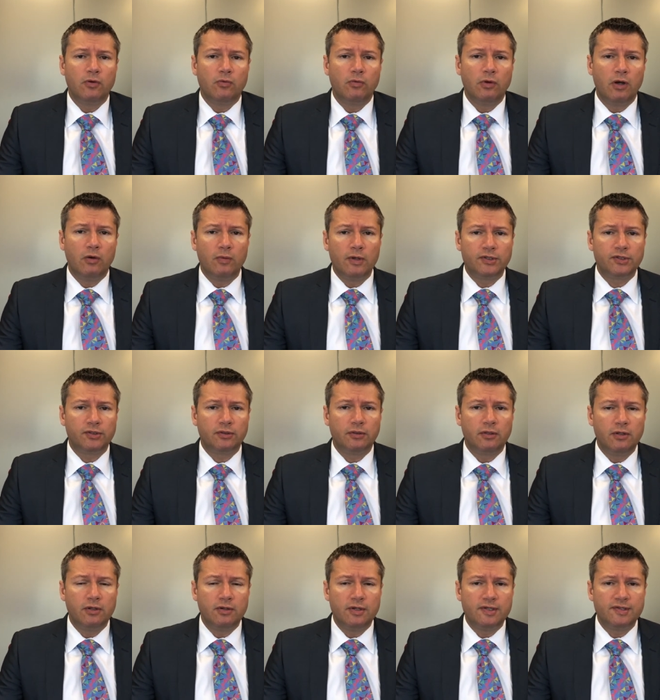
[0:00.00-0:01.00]
Well, what you'll
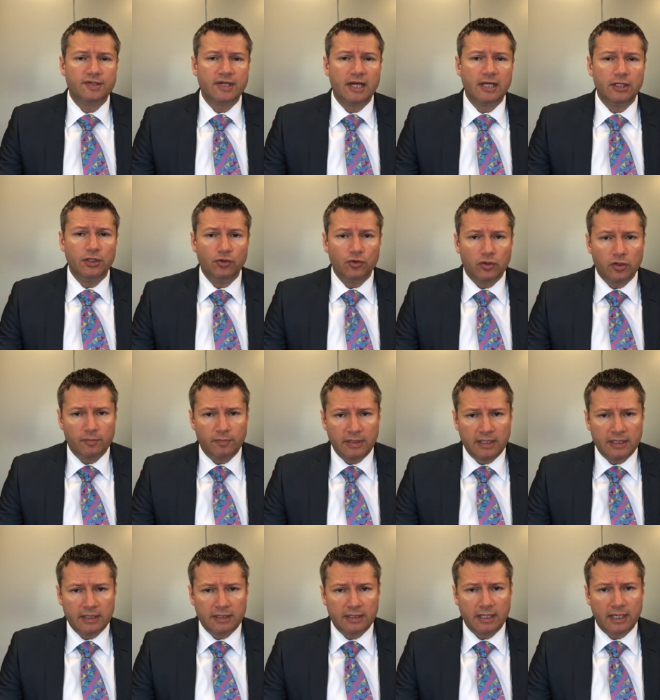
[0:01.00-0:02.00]
learn is that you could
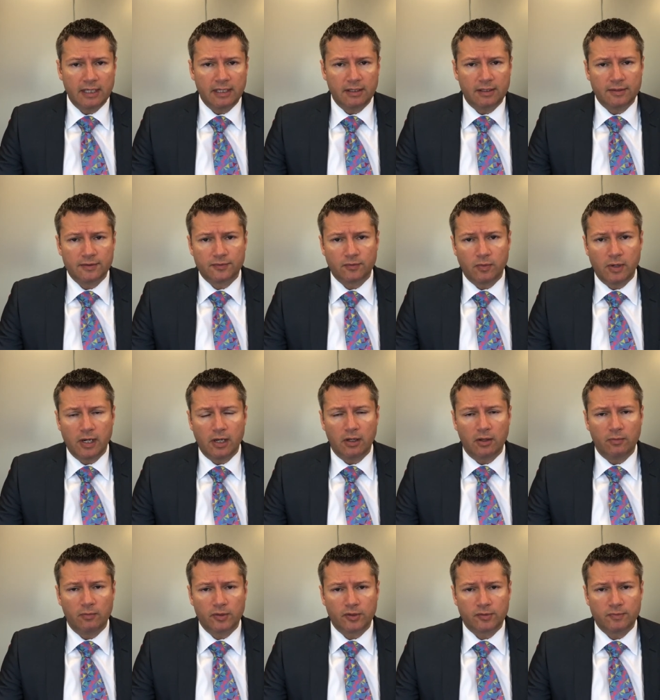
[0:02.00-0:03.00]
be indicted as
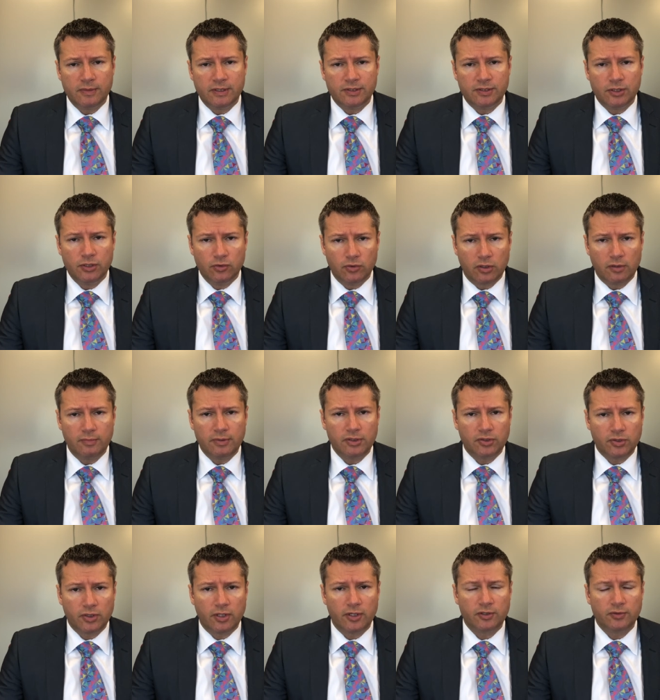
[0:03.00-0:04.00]
well, which means you could be
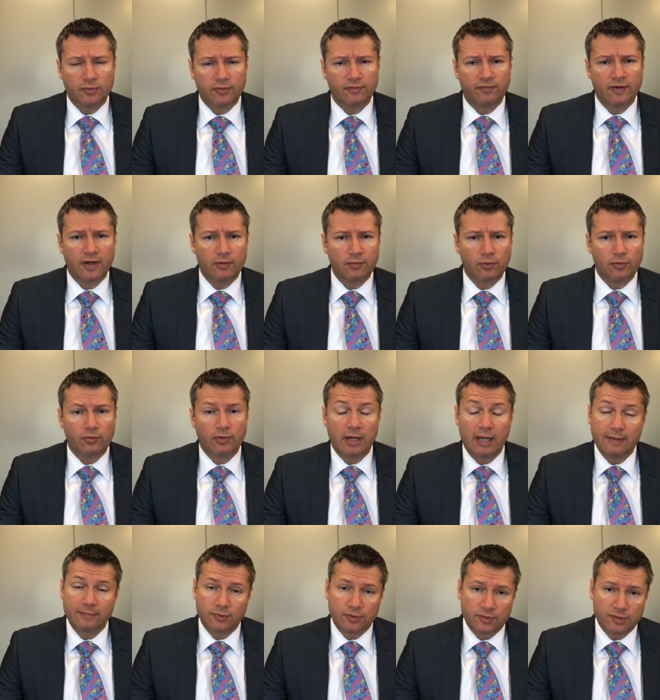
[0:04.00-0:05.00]
charged with federal
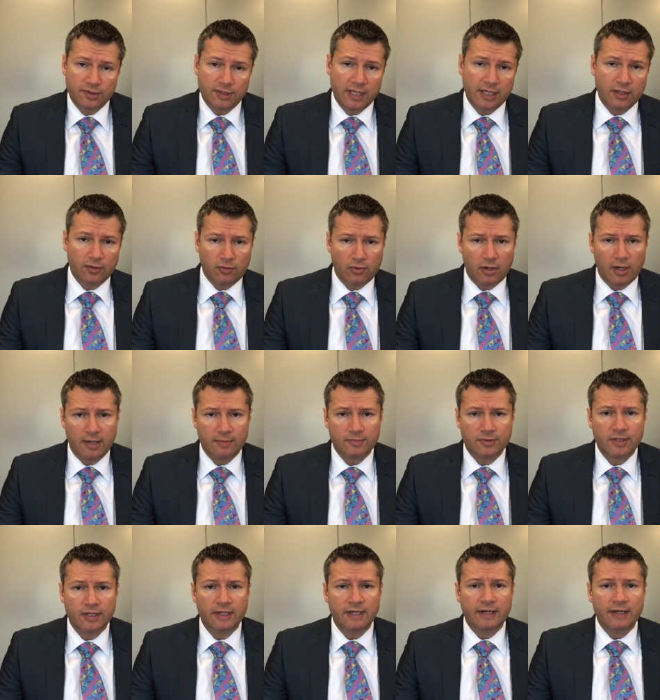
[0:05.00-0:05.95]
crimes or state crimes